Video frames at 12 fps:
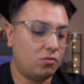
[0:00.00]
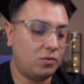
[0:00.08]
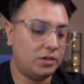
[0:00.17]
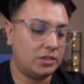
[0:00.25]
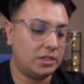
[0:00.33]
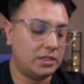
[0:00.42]

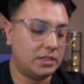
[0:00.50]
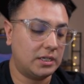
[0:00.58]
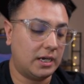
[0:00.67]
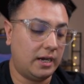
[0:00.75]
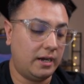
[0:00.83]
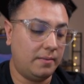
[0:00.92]
which is
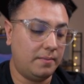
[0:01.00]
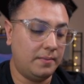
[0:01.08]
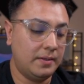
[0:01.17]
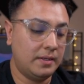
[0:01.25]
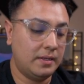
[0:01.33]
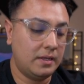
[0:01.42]

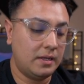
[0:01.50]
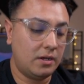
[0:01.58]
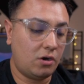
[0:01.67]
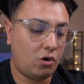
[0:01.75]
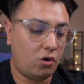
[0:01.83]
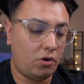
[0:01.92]

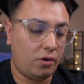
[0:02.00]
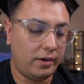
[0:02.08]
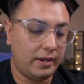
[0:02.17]
her